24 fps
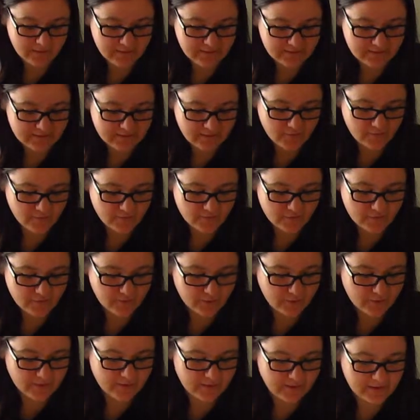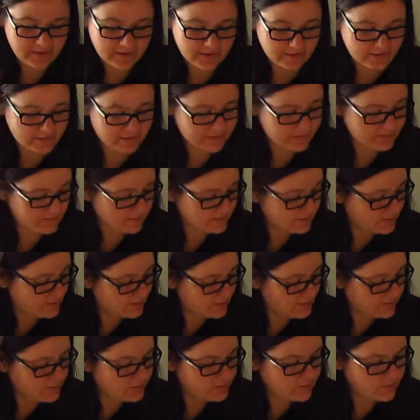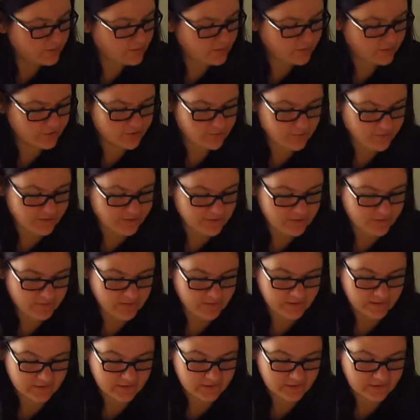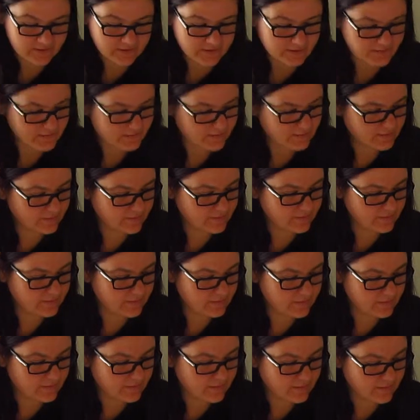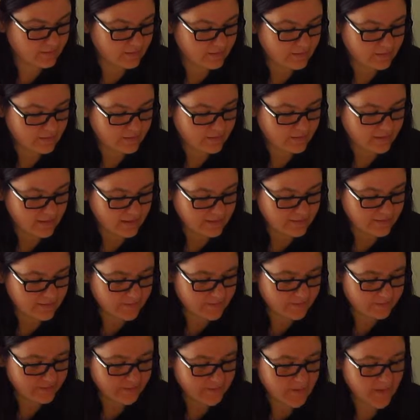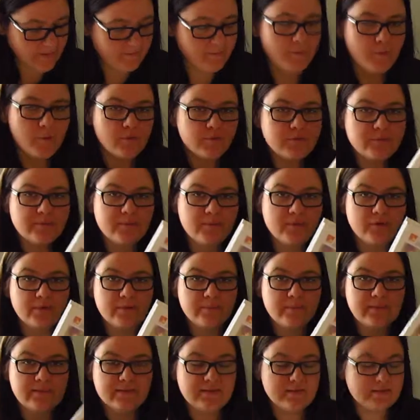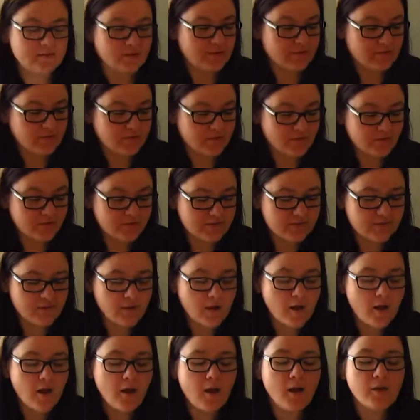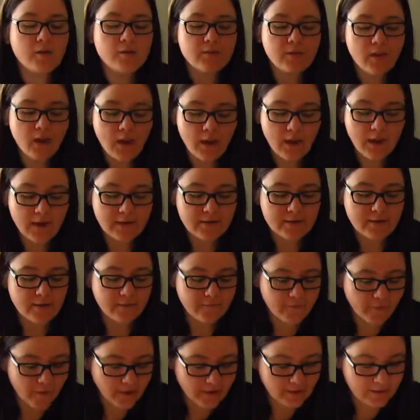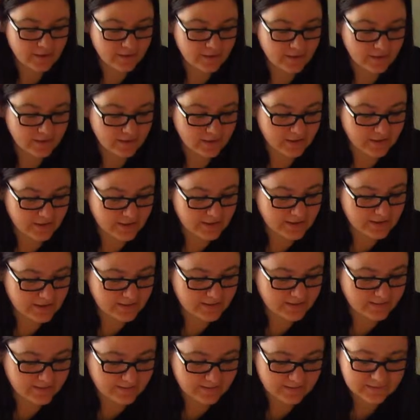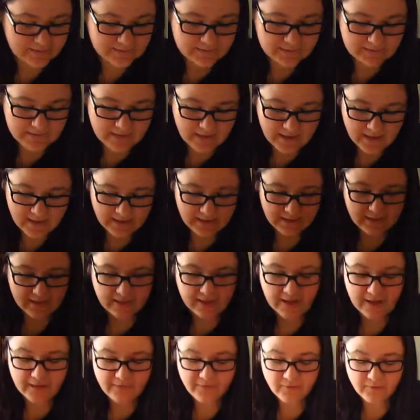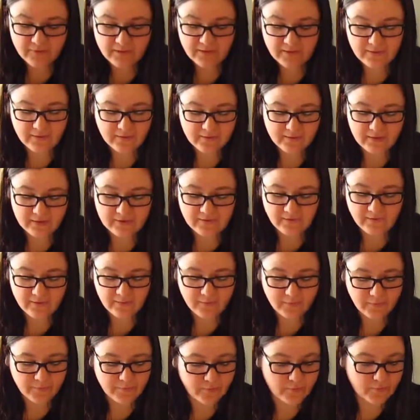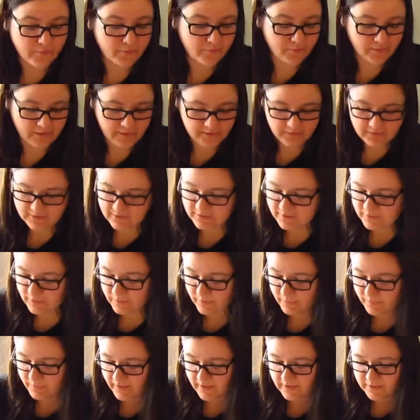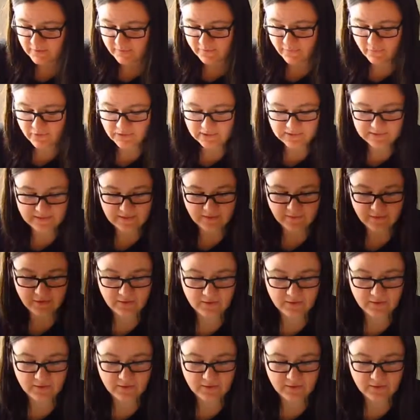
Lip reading: This is over 200 pages. 222 pages. And some of them have multiple art pieces on it. So there's a lot of art in here. It is insane. Like, I've only, like, flipped through, like, to page 47.